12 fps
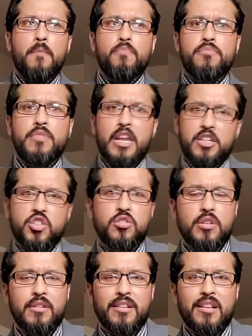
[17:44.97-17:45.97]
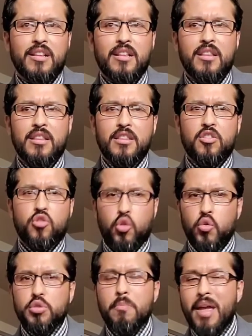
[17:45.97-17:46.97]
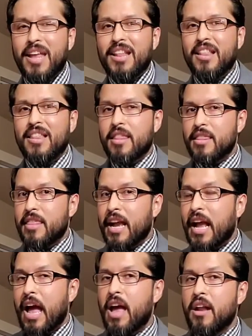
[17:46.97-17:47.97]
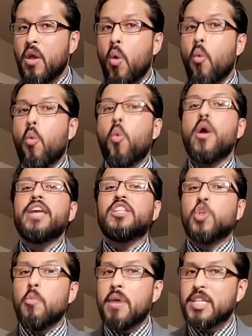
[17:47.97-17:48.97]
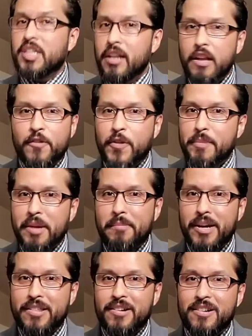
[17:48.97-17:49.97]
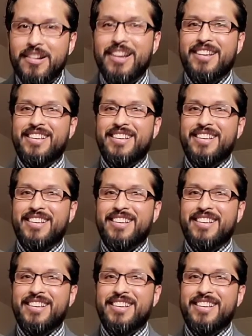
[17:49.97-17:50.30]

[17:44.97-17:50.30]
there's those men that got way too much love from their mother,